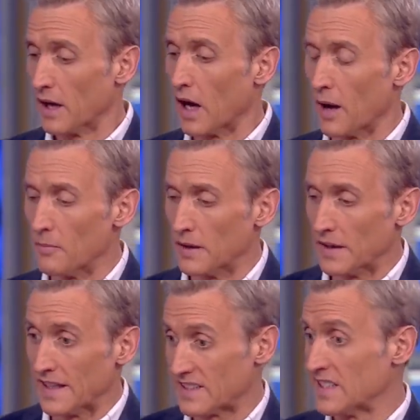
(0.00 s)
Um,
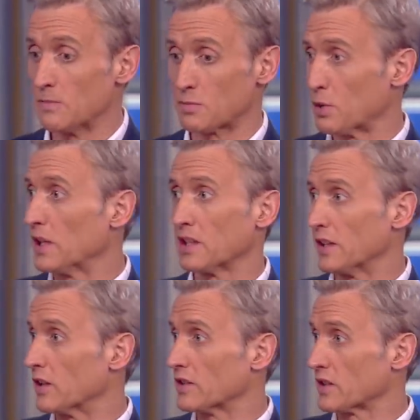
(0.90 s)
it seems pretty
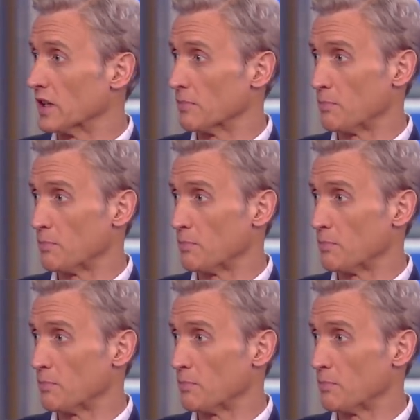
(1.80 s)
clear it's going to